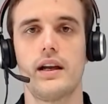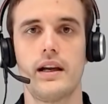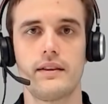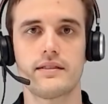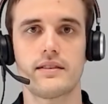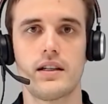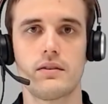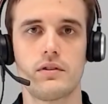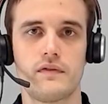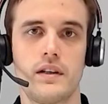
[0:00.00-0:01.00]
and
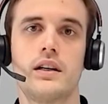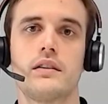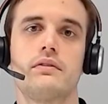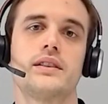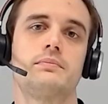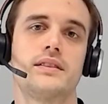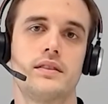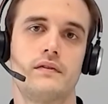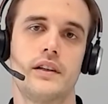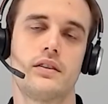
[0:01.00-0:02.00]
start with a hardware
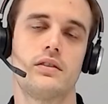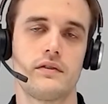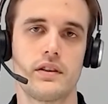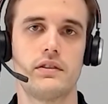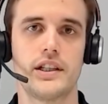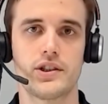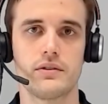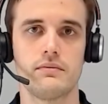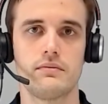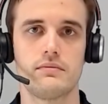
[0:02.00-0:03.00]
specific
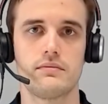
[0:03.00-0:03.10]
configuration.